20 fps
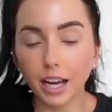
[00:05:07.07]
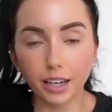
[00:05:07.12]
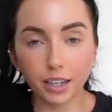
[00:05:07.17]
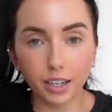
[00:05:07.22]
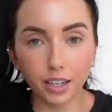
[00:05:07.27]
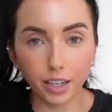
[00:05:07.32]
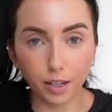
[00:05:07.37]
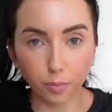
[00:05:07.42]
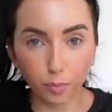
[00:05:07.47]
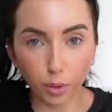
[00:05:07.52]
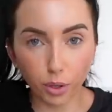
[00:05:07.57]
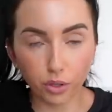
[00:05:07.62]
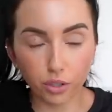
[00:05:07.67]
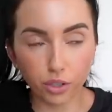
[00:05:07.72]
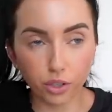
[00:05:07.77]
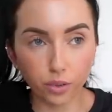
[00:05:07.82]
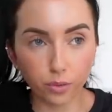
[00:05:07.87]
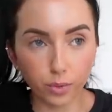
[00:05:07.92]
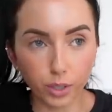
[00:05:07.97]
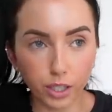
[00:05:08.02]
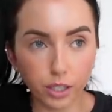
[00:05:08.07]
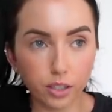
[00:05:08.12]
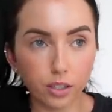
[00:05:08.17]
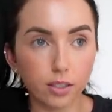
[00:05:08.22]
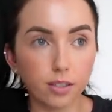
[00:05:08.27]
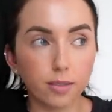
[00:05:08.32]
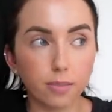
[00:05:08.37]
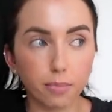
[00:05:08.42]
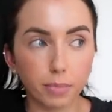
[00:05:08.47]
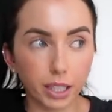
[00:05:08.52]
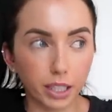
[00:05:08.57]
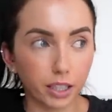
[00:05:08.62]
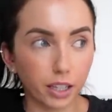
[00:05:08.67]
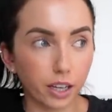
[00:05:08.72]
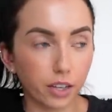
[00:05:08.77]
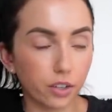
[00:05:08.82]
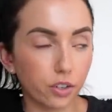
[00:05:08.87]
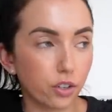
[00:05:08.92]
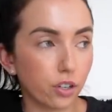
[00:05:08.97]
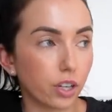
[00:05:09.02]
edited and posted a reel, made
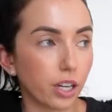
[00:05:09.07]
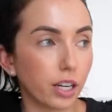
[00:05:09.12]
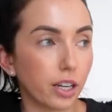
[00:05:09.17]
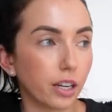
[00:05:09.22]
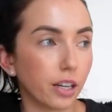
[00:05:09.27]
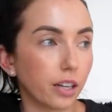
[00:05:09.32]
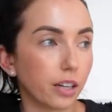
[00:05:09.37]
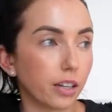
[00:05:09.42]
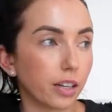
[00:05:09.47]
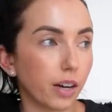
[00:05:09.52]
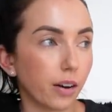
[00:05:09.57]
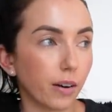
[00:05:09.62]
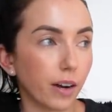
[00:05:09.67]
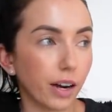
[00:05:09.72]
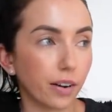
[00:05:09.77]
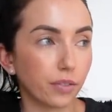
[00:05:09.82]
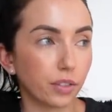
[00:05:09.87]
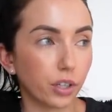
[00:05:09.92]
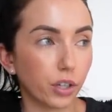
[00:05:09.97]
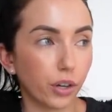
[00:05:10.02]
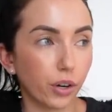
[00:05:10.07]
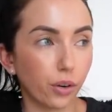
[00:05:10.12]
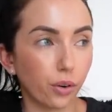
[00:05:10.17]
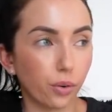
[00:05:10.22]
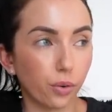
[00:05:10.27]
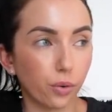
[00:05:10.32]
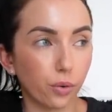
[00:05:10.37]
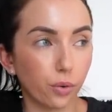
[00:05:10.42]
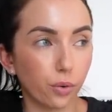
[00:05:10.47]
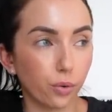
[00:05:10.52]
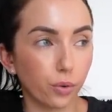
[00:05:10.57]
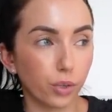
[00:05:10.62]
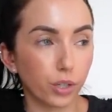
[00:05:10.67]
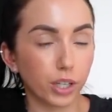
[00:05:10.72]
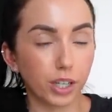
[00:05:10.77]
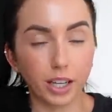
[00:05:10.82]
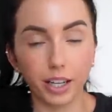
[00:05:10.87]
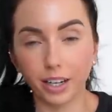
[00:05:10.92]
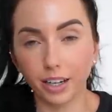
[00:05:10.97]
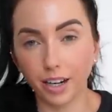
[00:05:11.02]
lunch, and now I have to go
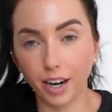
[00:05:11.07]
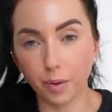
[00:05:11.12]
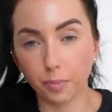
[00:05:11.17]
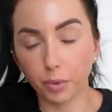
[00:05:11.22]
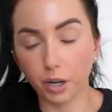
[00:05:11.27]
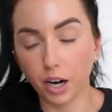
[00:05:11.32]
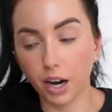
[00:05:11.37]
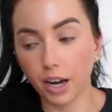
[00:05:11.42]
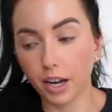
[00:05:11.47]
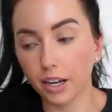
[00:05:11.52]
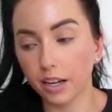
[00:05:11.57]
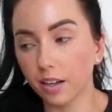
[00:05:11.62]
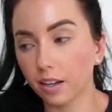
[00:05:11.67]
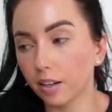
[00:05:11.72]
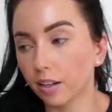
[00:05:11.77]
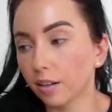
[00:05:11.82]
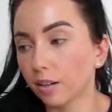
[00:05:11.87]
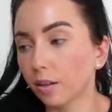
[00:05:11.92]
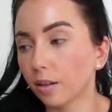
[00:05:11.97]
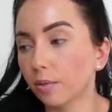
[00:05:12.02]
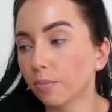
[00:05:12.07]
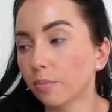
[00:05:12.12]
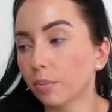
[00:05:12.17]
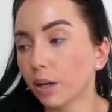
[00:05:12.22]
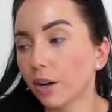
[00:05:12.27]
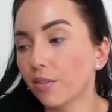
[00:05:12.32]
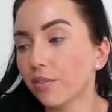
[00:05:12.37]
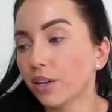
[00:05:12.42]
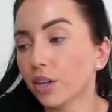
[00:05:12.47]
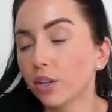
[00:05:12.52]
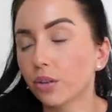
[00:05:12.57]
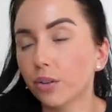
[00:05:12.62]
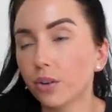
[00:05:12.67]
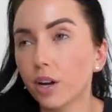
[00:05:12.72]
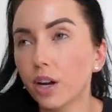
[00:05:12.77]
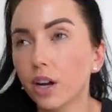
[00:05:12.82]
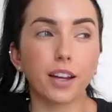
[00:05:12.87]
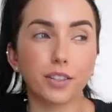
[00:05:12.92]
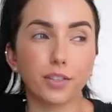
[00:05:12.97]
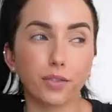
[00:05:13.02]
to get an MRI in Bellevue.
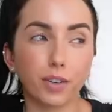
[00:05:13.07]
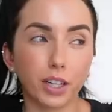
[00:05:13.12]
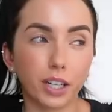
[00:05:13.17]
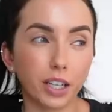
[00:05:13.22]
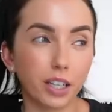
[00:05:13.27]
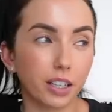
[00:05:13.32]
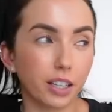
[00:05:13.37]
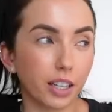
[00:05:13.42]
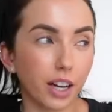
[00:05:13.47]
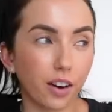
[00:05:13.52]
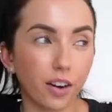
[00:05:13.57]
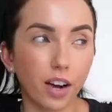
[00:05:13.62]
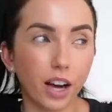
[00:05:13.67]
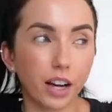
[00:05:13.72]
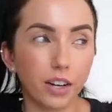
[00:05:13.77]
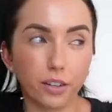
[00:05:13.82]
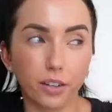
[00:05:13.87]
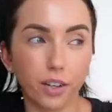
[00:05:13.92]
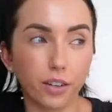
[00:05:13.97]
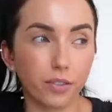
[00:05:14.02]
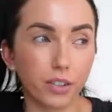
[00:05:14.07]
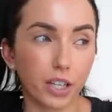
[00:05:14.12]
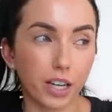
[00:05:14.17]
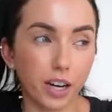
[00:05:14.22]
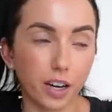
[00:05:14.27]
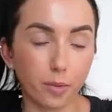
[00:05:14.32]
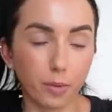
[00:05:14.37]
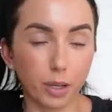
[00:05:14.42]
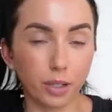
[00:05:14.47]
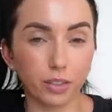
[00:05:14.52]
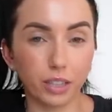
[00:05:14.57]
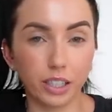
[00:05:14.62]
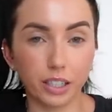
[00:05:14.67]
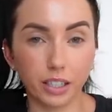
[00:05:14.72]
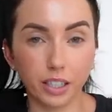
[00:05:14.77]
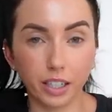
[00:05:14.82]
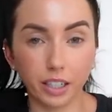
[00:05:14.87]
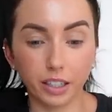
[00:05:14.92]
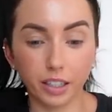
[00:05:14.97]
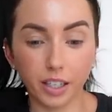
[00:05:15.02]
It's funny, now I don't even care about
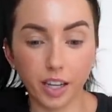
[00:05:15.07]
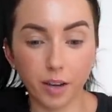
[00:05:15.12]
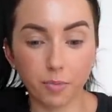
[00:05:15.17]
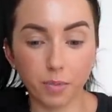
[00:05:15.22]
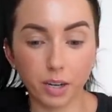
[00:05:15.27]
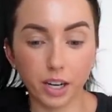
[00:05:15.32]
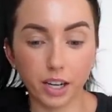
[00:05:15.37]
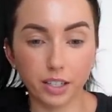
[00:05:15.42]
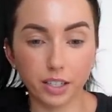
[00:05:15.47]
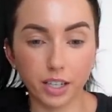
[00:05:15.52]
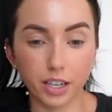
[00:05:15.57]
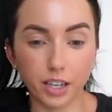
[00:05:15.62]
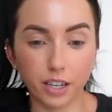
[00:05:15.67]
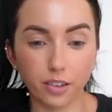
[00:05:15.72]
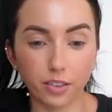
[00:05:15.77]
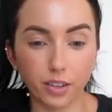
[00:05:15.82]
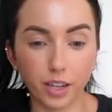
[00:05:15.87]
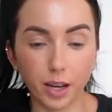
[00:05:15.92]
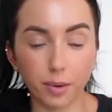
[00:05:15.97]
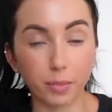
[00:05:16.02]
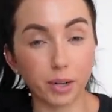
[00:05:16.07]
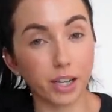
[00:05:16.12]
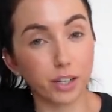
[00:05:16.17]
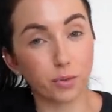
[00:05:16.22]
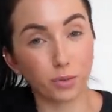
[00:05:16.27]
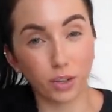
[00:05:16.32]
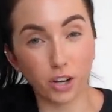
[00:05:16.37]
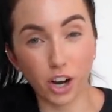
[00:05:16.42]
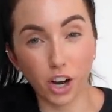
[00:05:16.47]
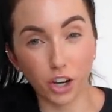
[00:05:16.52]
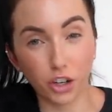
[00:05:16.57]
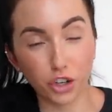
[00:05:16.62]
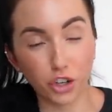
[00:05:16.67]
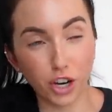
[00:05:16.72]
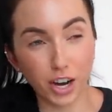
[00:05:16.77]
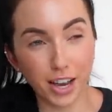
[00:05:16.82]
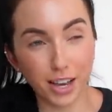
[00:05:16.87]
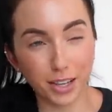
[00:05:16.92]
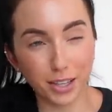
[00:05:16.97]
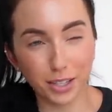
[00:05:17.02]
like getting the MRIs now. The MRIs with
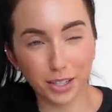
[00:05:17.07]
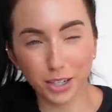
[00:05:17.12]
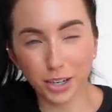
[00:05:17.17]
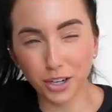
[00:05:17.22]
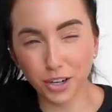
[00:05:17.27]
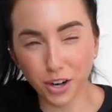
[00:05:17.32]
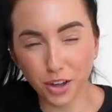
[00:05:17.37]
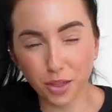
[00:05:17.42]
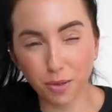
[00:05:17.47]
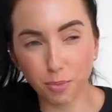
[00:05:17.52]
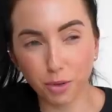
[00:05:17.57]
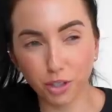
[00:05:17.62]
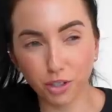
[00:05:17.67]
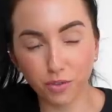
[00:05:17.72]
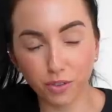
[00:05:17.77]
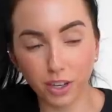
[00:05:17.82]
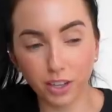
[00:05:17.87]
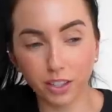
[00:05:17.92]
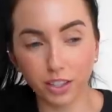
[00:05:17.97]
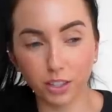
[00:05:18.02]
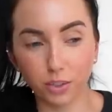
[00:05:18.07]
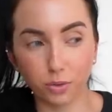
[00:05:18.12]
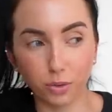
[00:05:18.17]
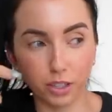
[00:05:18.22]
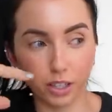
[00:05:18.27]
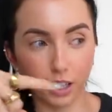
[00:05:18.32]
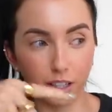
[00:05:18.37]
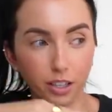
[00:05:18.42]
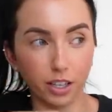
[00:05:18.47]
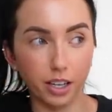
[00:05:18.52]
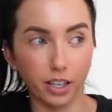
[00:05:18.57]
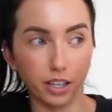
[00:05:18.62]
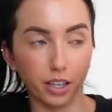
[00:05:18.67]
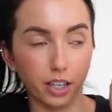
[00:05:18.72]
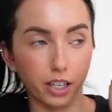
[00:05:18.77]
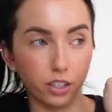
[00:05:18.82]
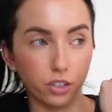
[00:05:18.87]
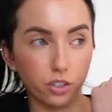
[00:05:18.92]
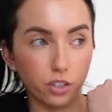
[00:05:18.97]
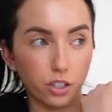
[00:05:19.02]
contrast are not the most fun. That's where they
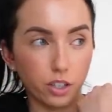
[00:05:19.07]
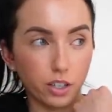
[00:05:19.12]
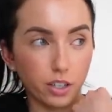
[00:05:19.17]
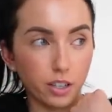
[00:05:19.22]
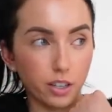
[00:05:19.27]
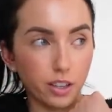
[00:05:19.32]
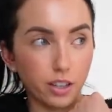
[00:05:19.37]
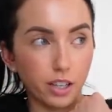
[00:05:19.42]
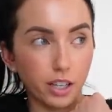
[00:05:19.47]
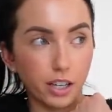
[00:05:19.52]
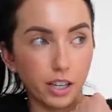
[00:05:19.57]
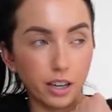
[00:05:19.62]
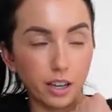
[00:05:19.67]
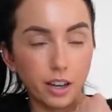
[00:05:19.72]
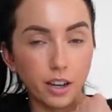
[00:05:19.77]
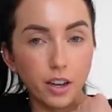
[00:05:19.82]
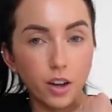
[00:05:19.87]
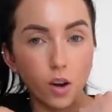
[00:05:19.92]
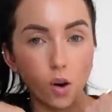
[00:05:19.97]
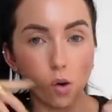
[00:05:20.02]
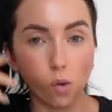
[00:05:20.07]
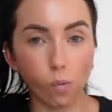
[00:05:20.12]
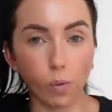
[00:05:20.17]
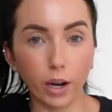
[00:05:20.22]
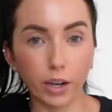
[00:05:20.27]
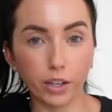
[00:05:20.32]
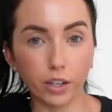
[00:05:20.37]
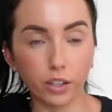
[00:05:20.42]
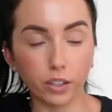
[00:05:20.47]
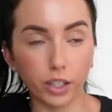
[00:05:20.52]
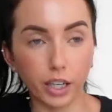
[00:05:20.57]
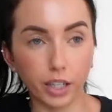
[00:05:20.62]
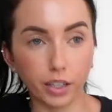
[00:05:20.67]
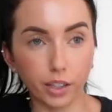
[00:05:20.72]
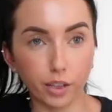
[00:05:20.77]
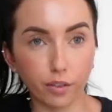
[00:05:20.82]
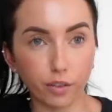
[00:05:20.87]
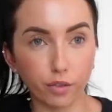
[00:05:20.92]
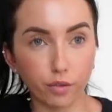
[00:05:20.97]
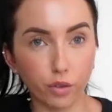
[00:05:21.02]
like insert a thing while you're laying
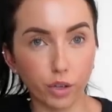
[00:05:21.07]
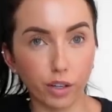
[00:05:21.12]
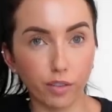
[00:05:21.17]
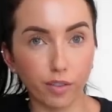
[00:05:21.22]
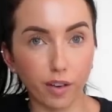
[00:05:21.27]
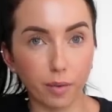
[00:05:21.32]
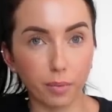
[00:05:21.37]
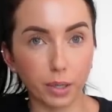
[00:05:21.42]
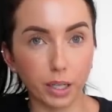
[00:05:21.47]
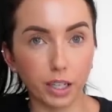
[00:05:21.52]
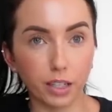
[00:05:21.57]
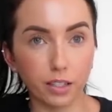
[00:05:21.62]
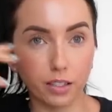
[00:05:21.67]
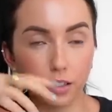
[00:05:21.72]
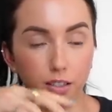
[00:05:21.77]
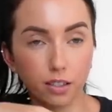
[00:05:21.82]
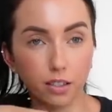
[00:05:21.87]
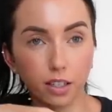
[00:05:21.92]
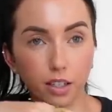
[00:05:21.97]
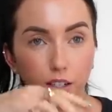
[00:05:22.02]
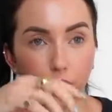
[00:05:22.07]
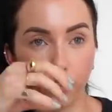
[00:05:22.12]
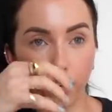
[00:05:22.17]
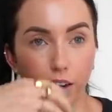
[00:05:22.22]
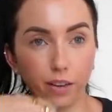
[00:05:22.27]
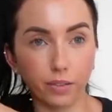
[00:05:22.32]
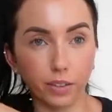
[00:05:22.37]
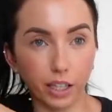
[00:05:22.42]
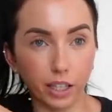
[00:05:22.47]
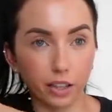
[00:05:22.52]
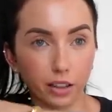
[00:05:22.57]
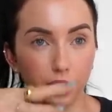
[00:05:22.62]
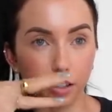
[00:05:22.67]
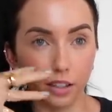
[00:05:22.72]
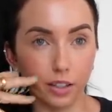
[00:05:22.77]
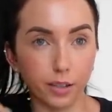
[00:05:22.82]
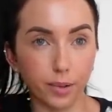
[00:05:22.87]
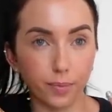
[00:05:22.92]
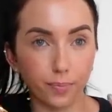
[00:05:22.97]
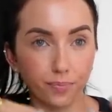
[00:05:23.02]
there for 45 minutes and you have like
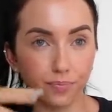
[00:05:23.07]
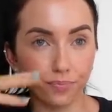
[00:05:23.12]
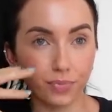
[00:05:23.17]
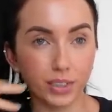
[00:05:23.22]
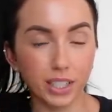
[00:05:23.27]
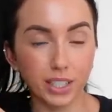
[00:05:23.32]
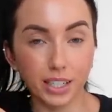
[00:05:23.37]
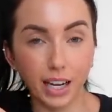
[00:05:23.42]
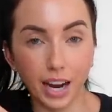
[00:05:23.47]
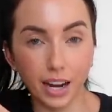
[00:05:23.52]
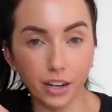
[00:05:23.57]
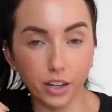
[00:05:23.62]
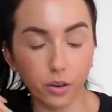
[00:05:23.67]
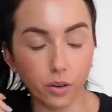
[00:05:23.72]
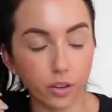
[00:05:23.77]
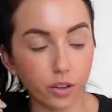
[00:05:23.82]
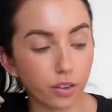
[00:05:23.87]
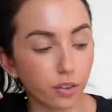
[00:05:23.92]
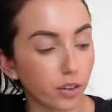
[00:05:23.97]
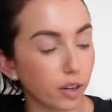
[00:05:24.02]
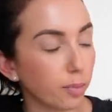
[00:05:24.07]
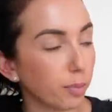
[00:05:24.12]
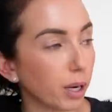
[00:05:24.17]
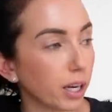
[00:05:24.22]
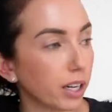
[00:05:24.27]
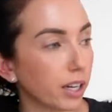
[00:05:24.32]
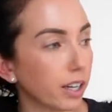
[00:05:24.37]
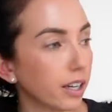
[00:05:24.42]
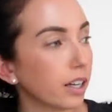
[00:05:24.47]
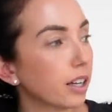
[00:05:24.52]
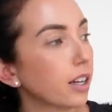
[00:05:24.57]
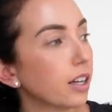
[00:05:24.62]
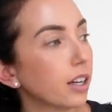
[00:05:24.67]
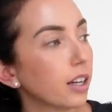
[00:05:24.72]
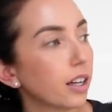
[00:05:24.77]
the dye going through your body.